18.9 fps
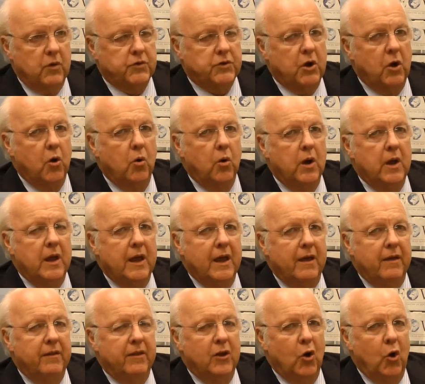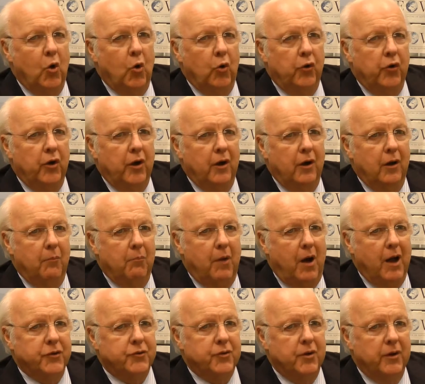So the old
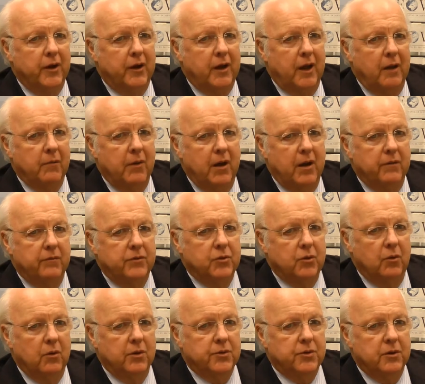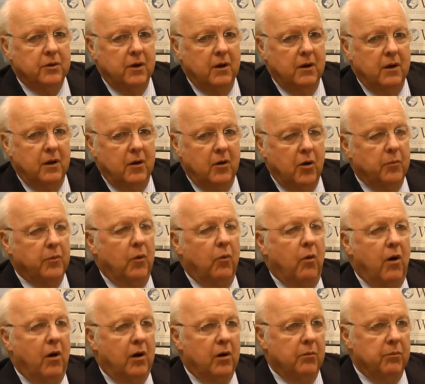mantra that came out of George Herbert
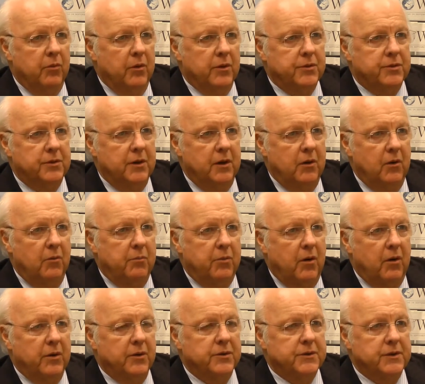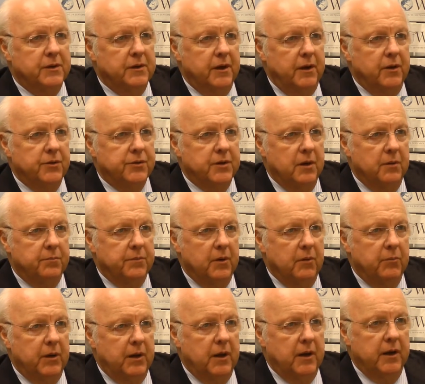Walker Bush, partners in leadership, they're
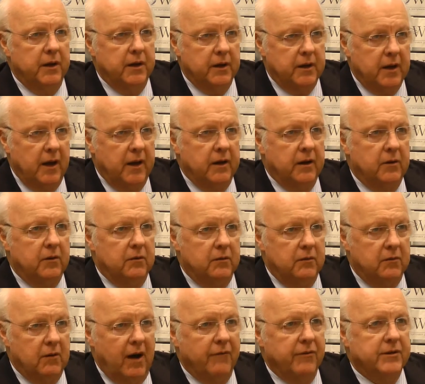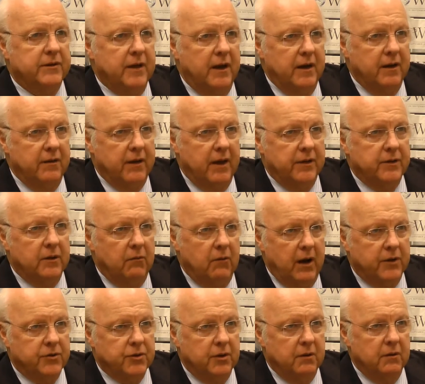beginning to kind of gravitate in that
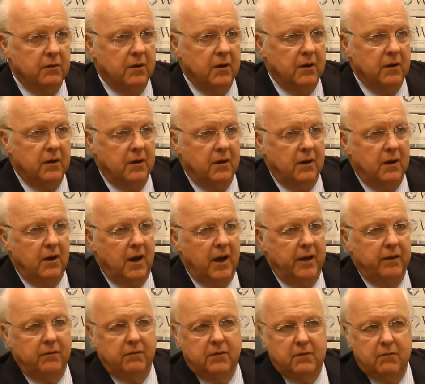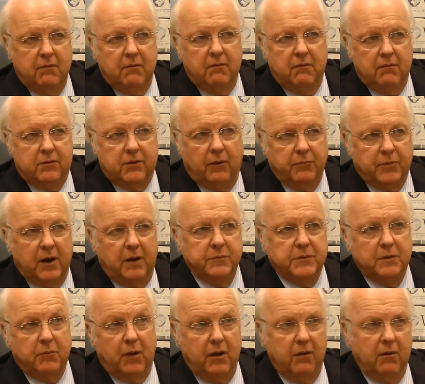direction. I
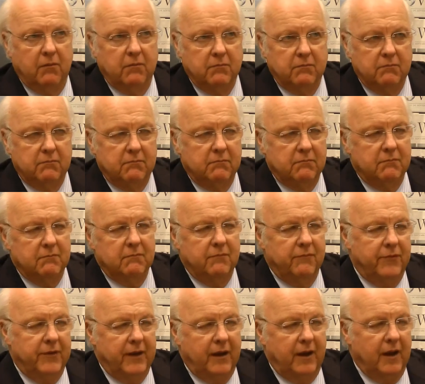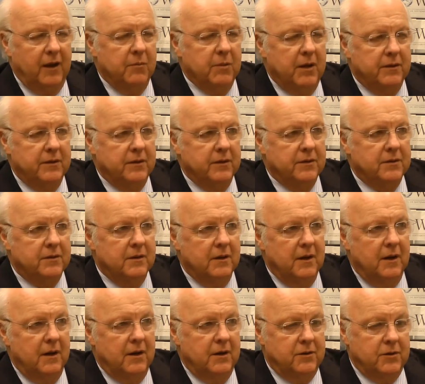sometimes in my own thinking about this
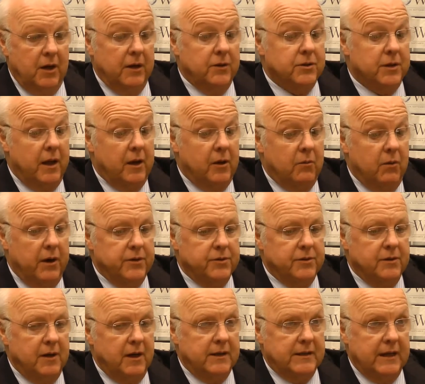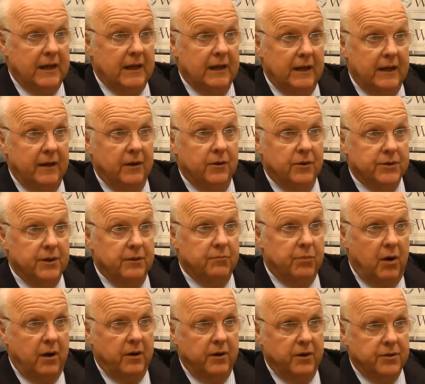change that equation and they say leaders in
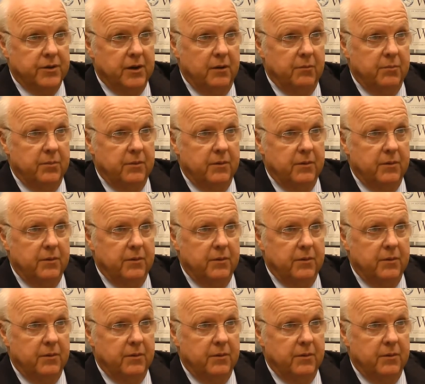partnership.